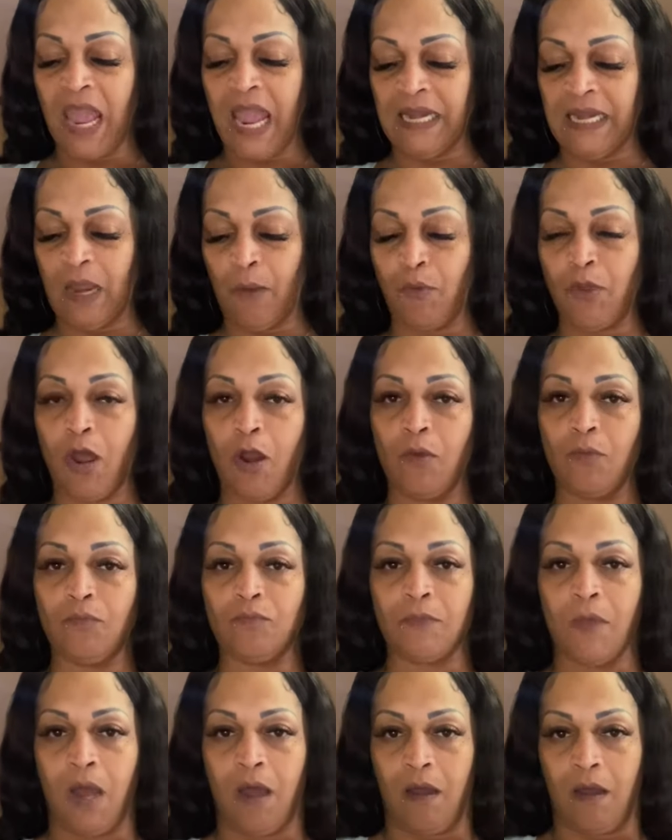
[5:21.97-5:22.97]
and then we're
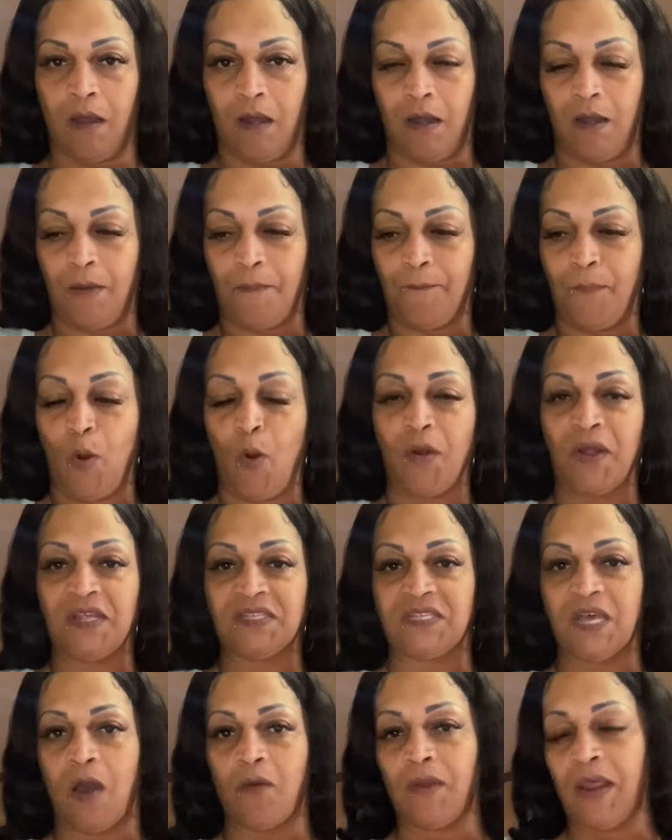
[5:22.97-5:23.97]
gonna uh, pour
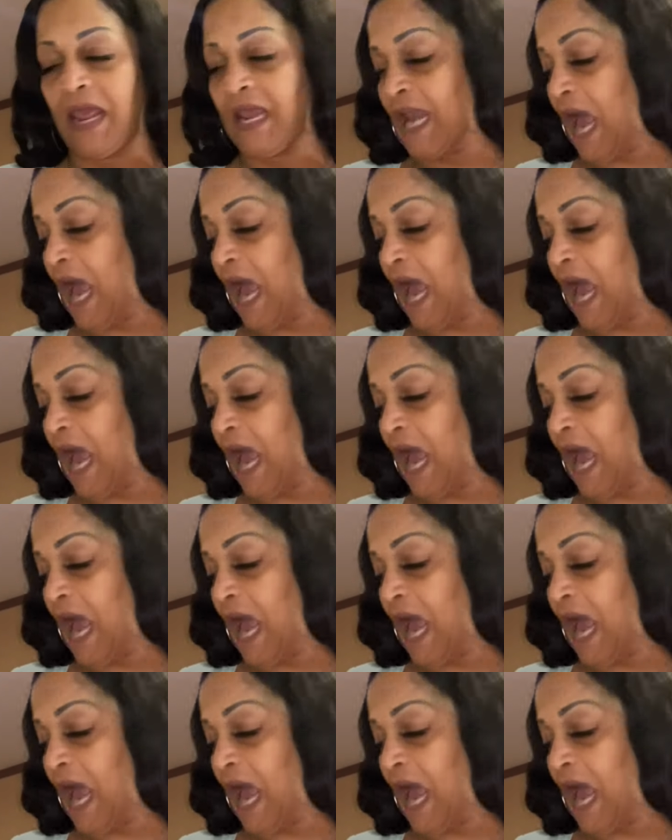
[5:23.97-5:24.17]
this on there.